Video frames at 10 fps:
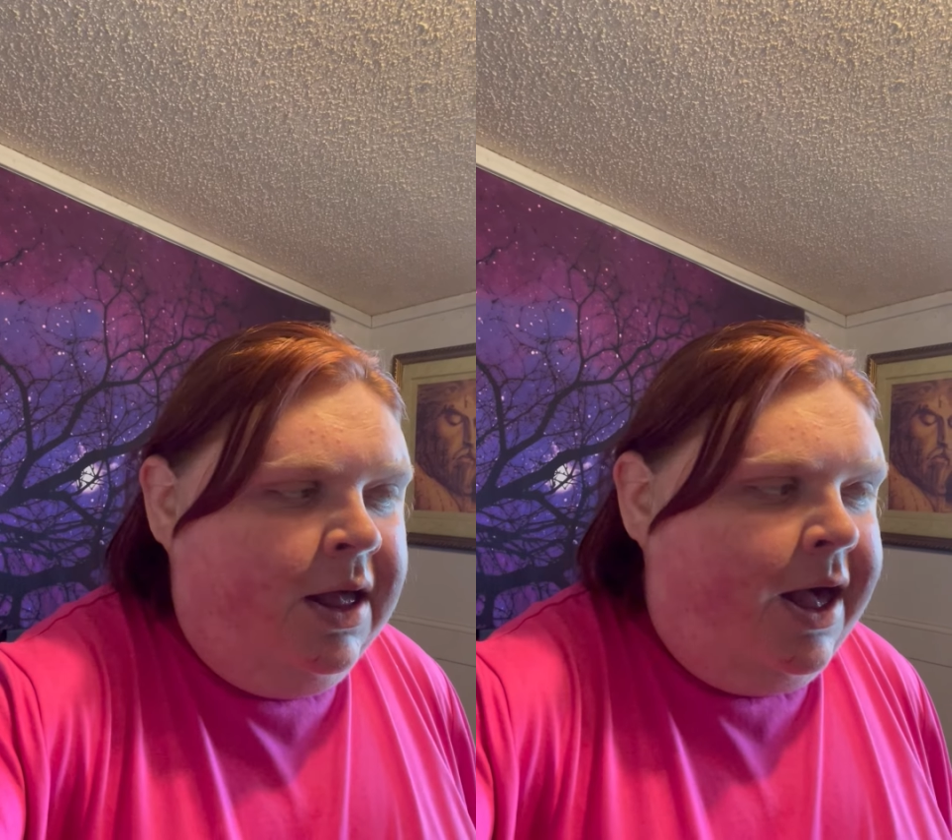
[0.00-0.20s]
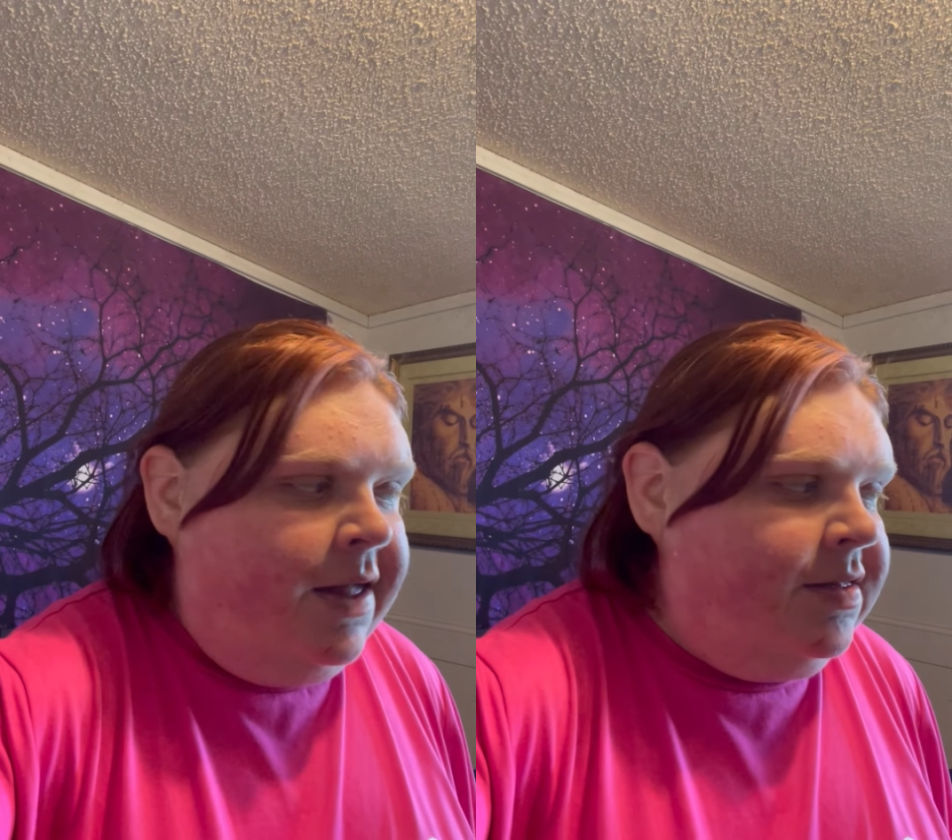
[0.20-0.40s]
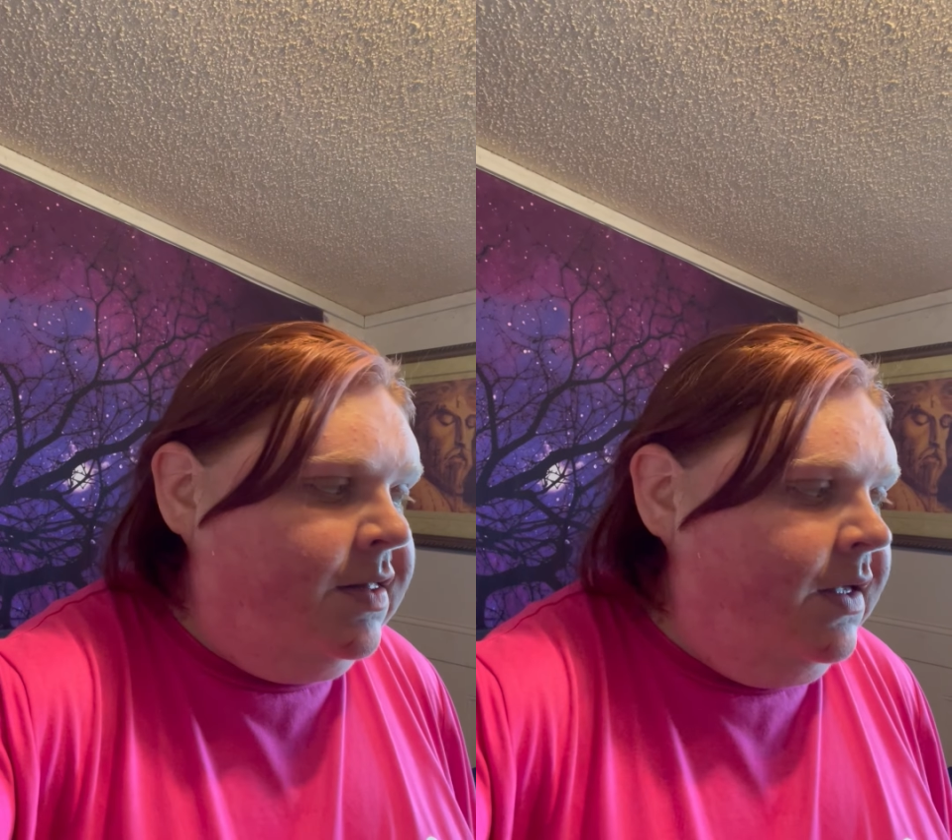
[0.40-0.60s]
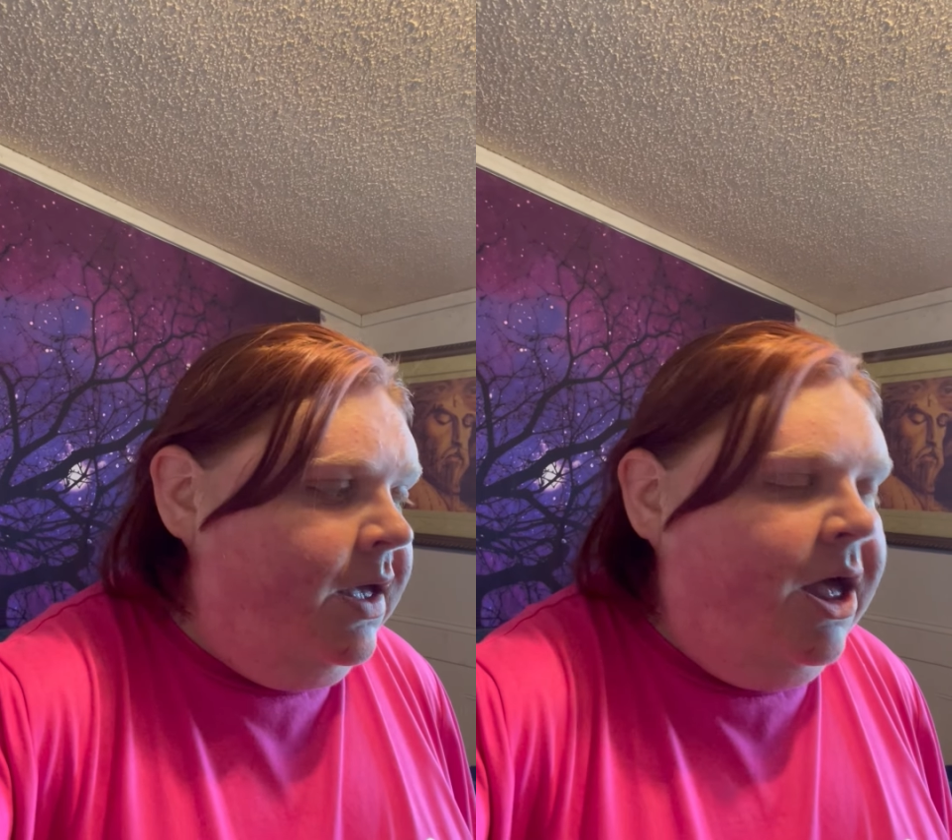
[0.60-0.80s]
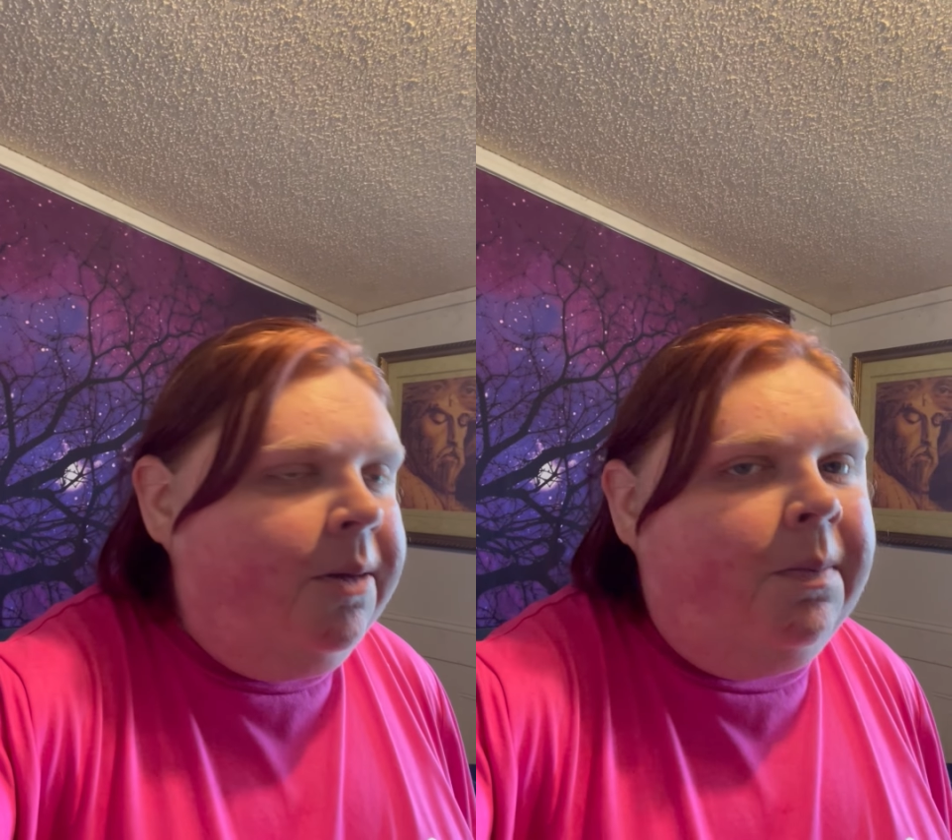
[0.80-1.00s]
I
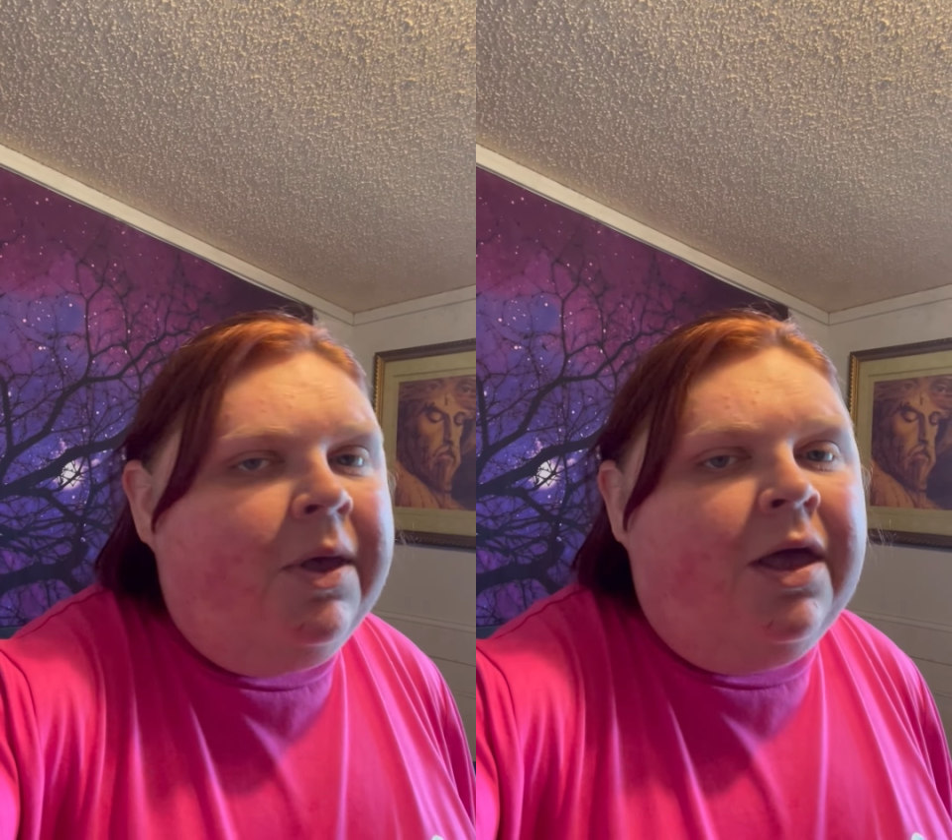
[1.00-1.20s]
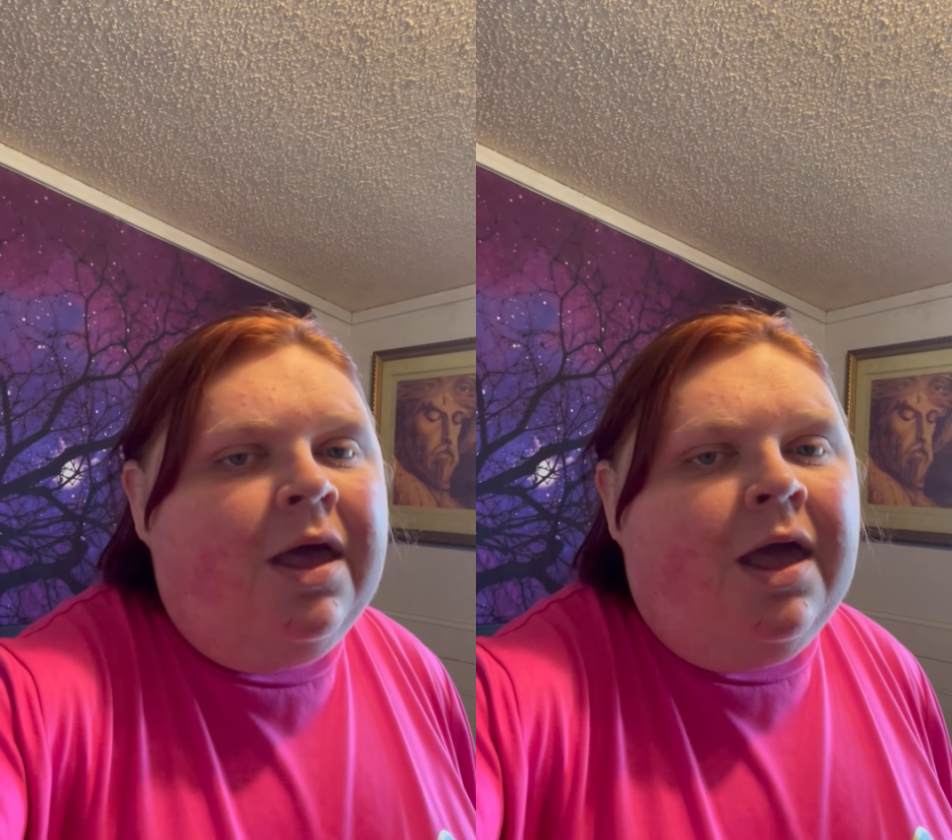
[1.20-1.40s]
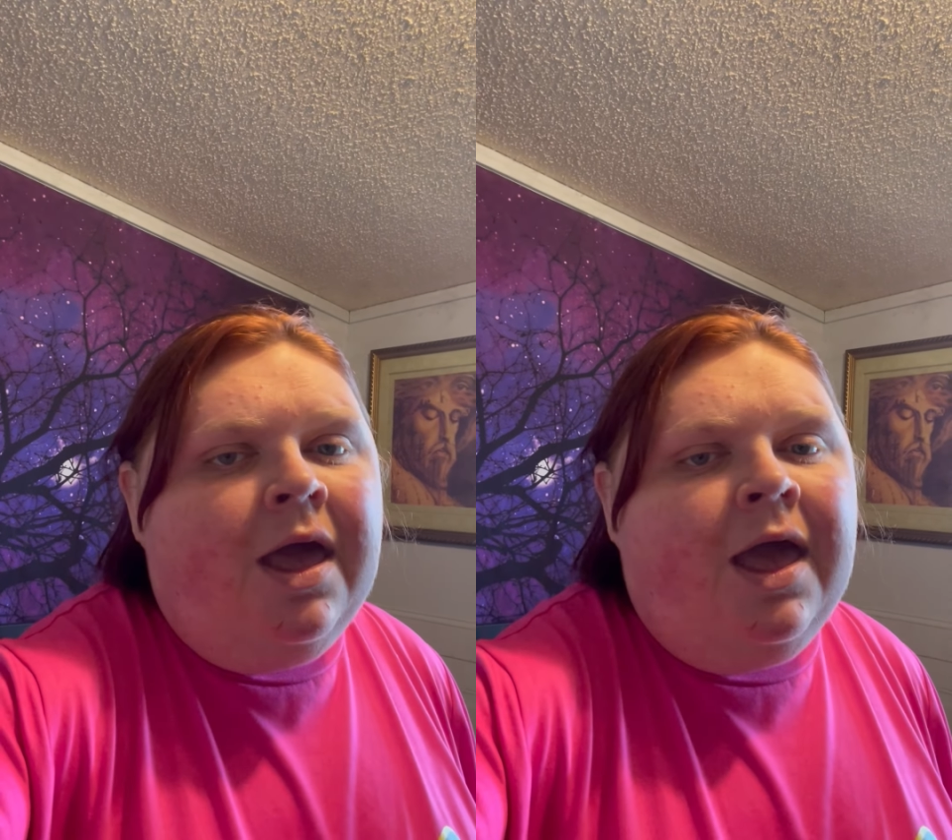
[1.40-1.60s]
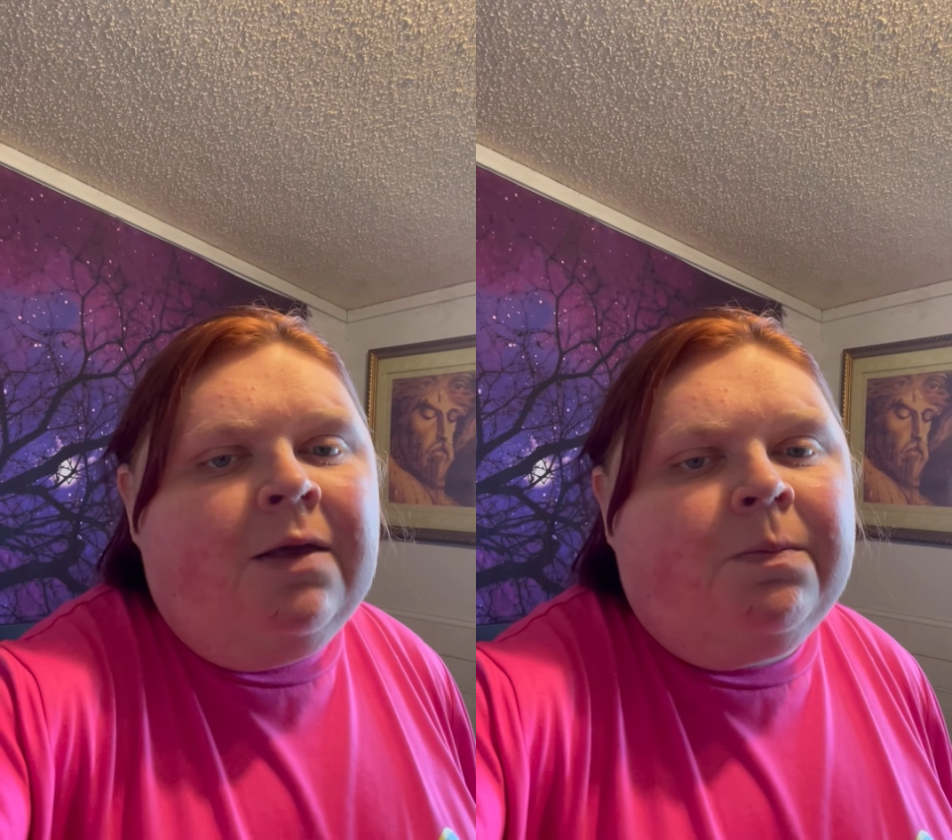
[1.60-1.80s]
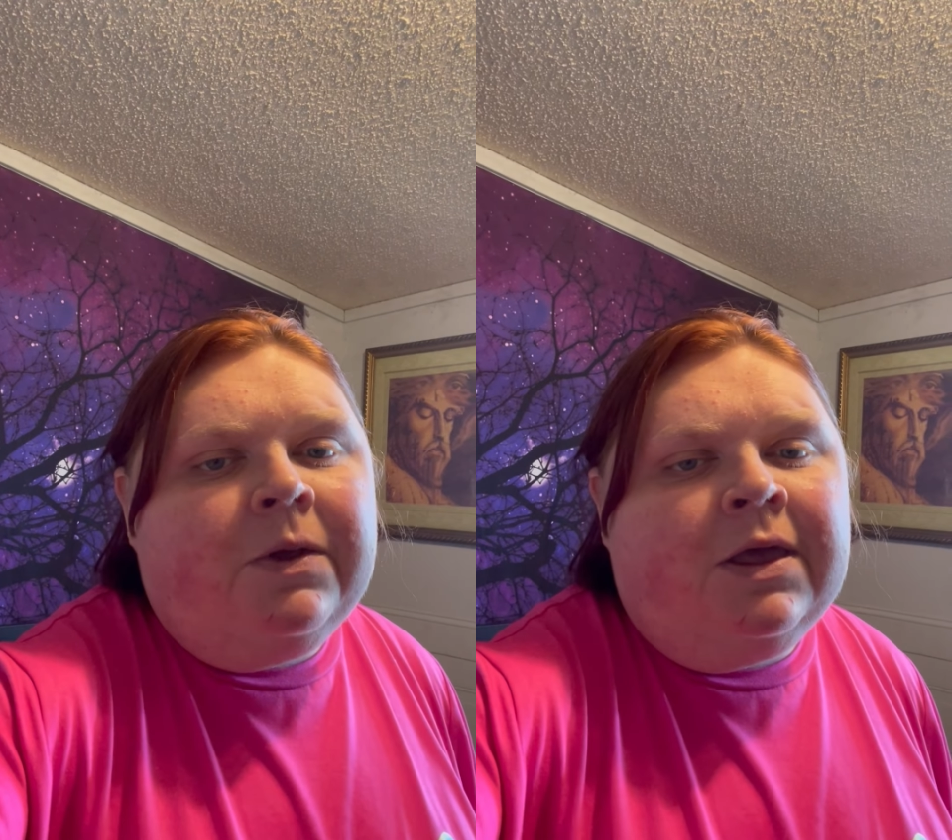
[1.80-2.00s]
said
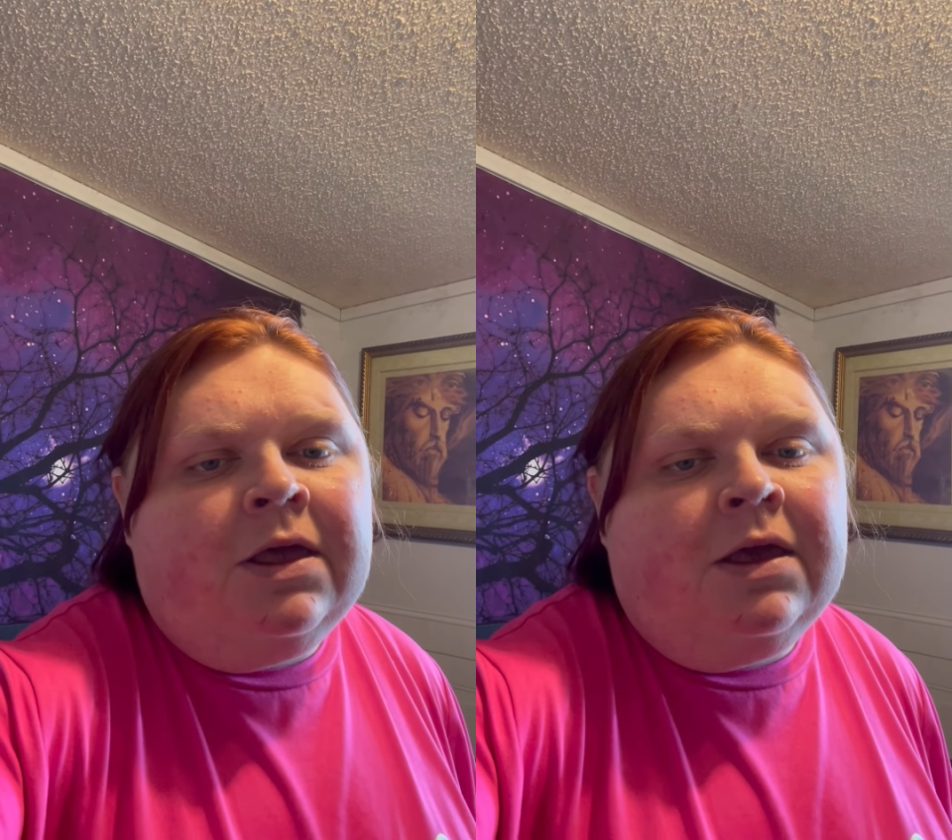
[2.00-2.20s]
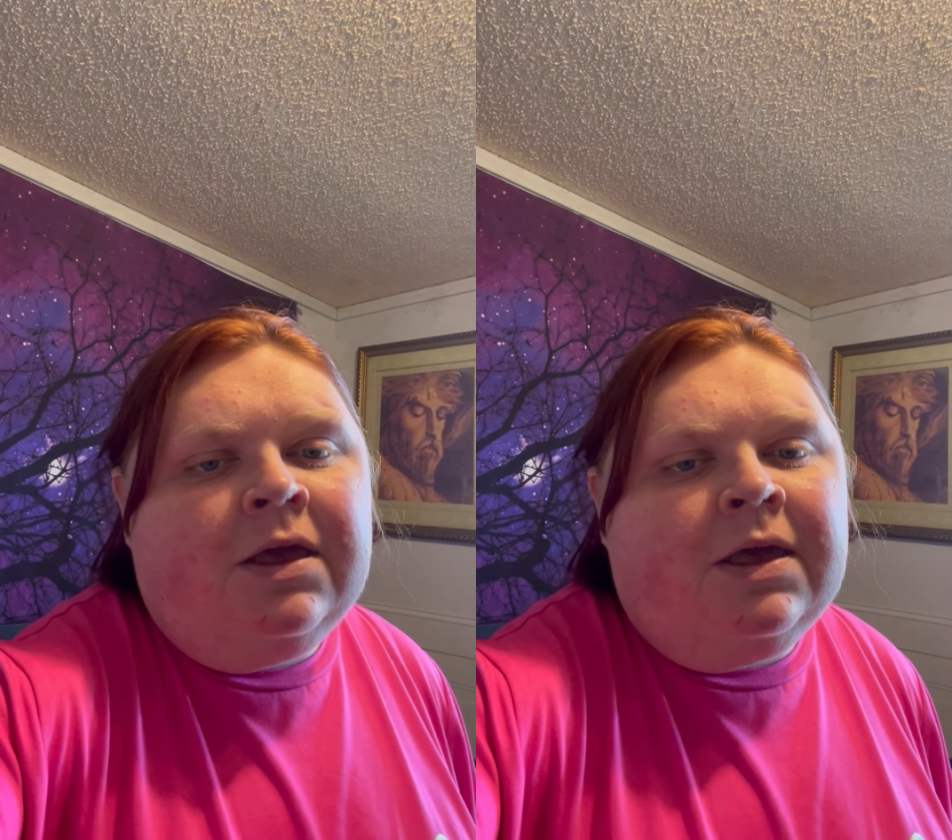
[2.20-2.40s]
maybe